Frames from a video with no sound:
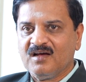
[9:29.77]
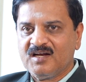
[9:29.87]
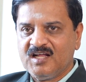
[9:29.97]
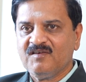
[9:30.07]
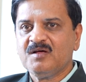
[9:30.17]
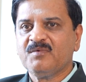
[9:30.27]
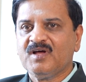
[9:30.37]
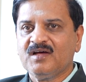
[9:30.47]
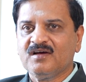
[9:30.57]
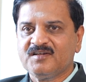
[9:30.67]
uh, develop
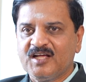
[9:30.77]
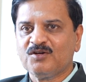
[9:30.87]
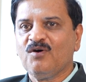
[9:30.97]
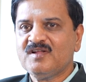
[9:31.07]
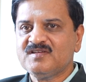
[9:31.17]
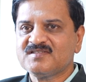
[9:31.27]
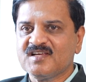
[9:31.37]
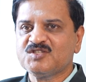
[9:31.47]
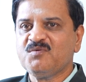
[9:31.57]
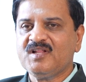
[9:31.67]
uh, technology
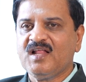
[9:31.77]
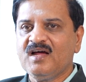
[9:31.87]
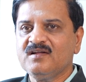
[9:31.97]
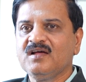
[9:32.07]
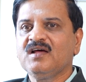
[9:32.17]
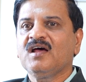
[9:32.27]
such a way that